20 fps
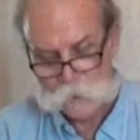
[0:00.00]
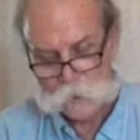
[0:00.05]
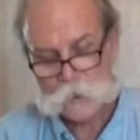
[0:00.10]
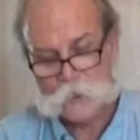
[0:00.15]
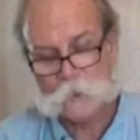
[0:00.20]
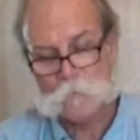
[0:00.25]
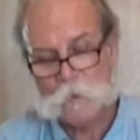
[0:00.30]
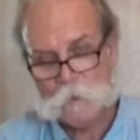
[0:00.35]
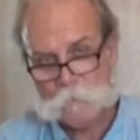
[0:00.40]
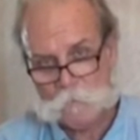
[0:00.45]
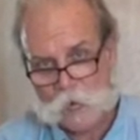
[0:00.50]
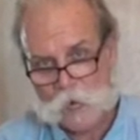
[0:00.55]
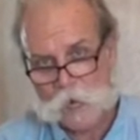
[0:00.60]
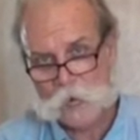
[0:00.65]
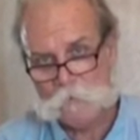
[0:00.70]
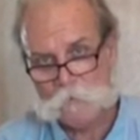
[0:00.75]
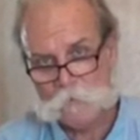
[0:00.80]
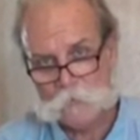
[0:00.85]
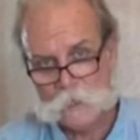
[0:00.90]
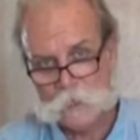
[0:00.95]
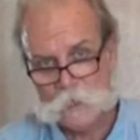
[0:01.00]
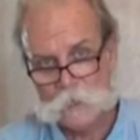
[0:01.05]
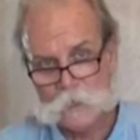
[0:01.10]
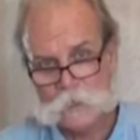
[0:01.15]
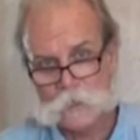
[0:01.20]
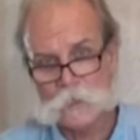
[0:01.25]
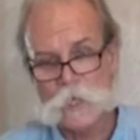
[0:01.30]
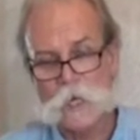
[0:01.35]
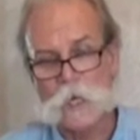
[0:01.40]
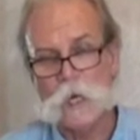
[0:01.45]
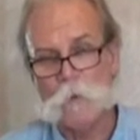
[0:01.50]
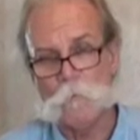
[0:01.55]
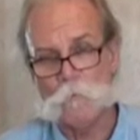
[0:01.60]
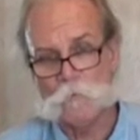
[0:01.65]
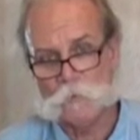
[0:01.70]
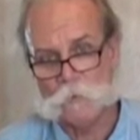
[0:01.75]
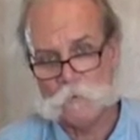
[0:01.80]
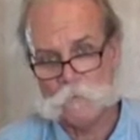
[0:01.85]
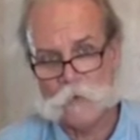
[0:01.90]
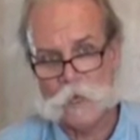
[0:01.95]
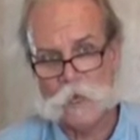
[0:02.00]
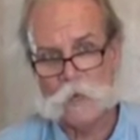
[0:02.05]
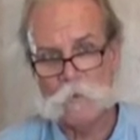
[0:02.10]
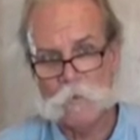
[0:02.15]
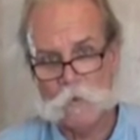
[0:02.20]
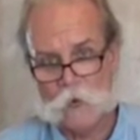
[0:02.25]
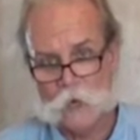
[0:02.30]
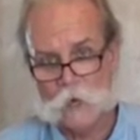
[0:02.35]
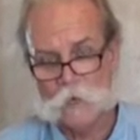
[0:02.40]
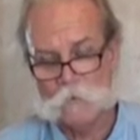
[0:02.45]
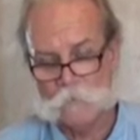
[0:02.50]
should be backfilled to help prevent water